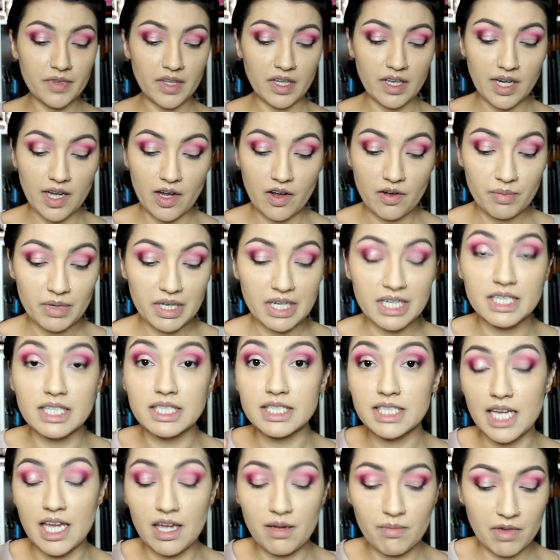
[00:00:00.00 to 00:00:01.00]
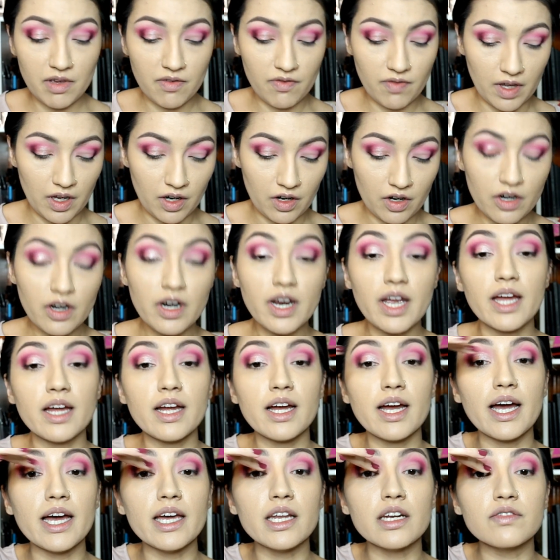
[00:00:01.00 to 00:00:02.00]
And now I'm gonna take my finger
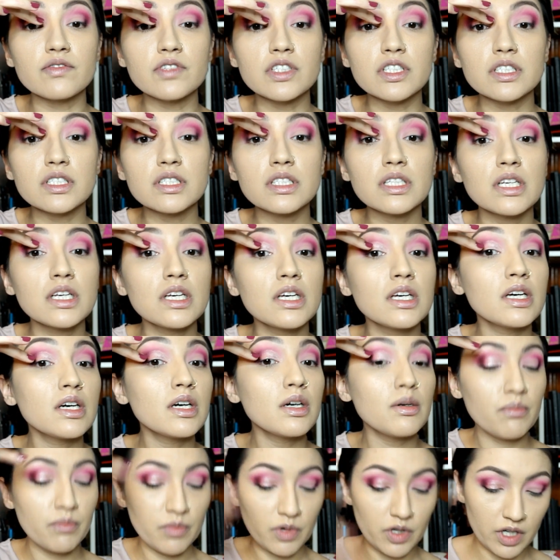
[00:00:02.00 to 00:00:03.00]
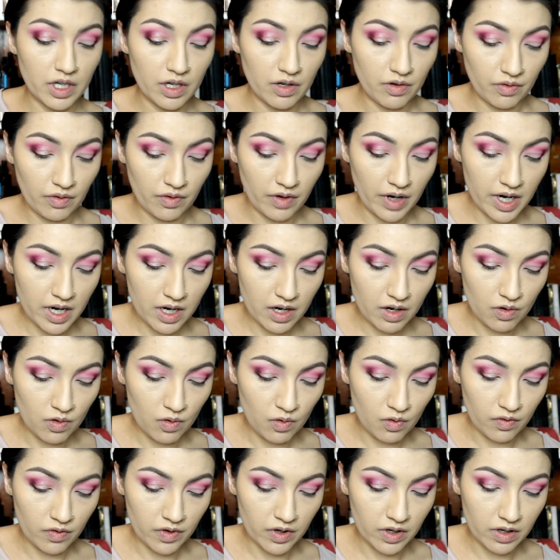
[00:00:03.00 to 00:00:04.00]
and kind of just put it right
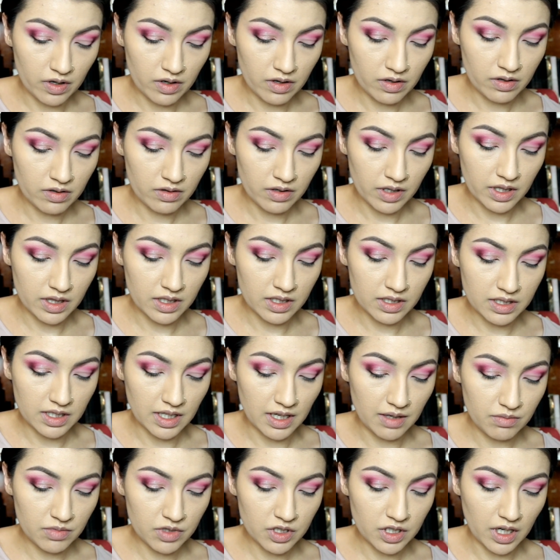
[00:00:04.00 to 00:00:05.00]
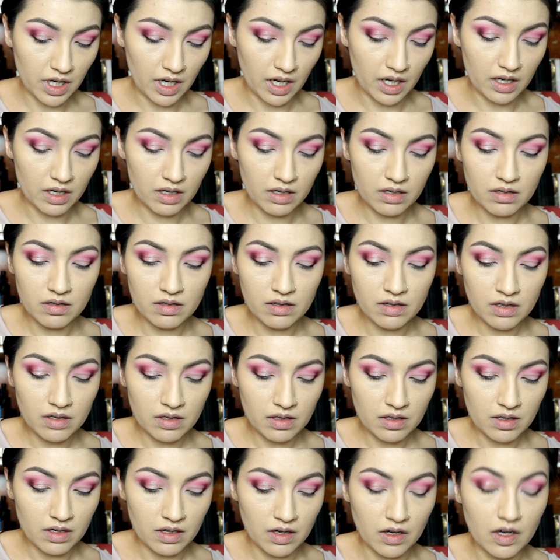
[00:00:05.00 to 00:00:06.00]
over in the same shade
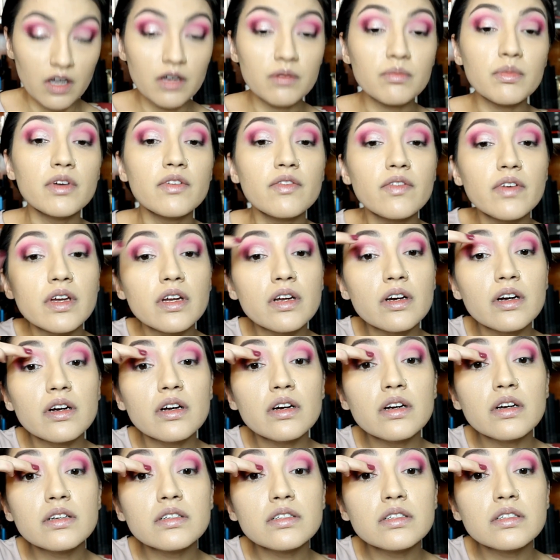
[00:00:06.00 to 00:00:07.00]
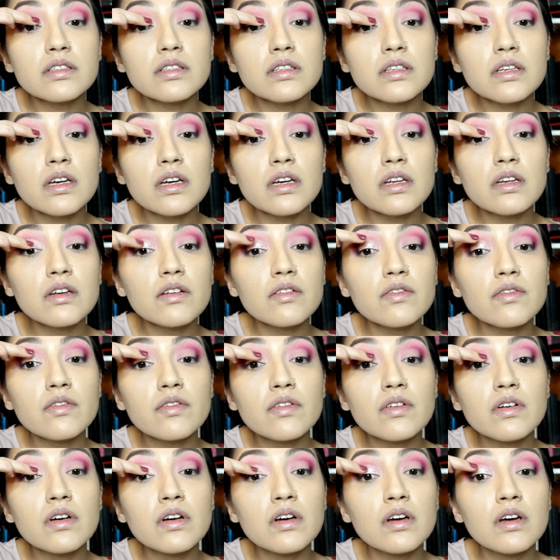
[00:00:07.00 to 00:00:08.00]
on my finger. Just kind of
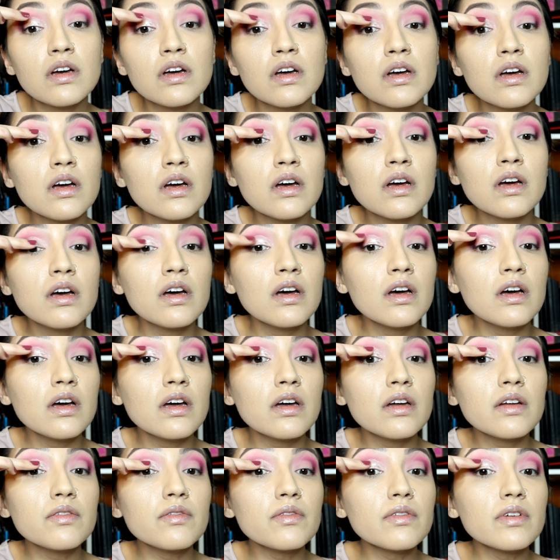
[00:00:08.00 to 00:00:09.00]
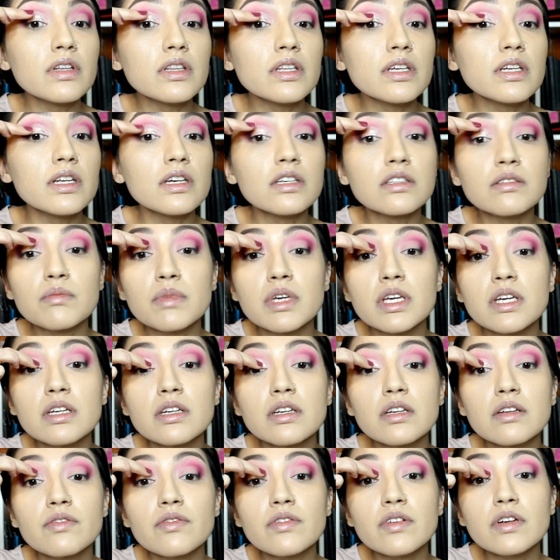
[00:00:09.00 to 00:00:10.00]
really does make
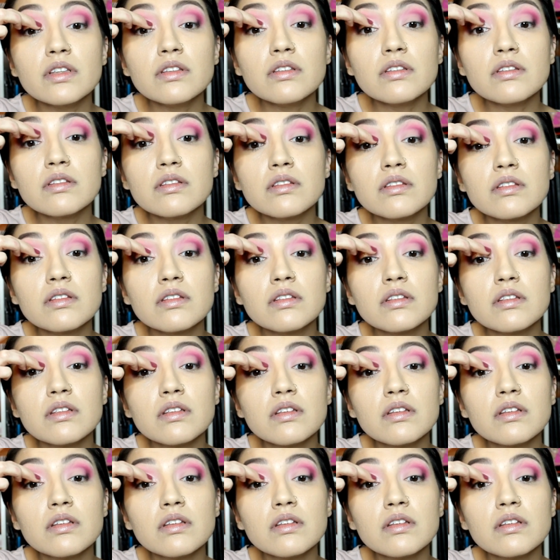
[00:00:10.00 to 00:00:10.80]
a difference.